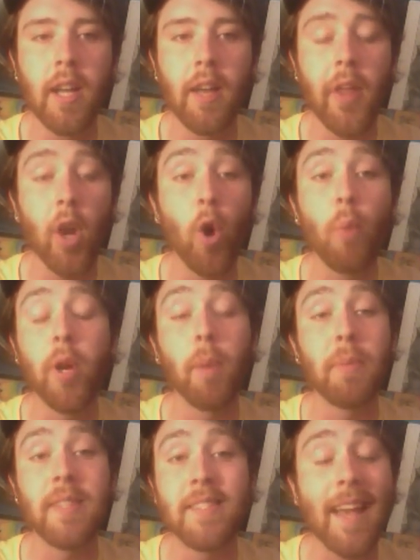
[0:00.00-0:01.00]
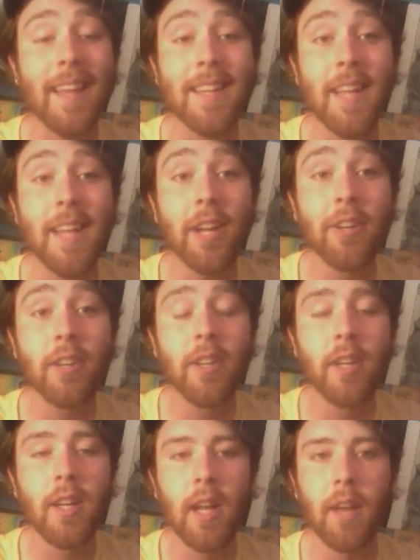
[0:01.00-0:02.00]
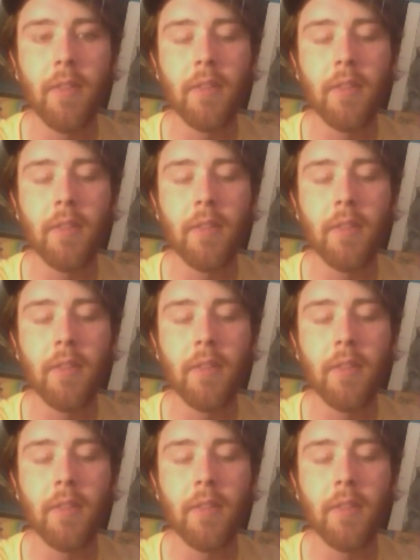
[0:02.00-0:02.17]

and then I open up a second layer and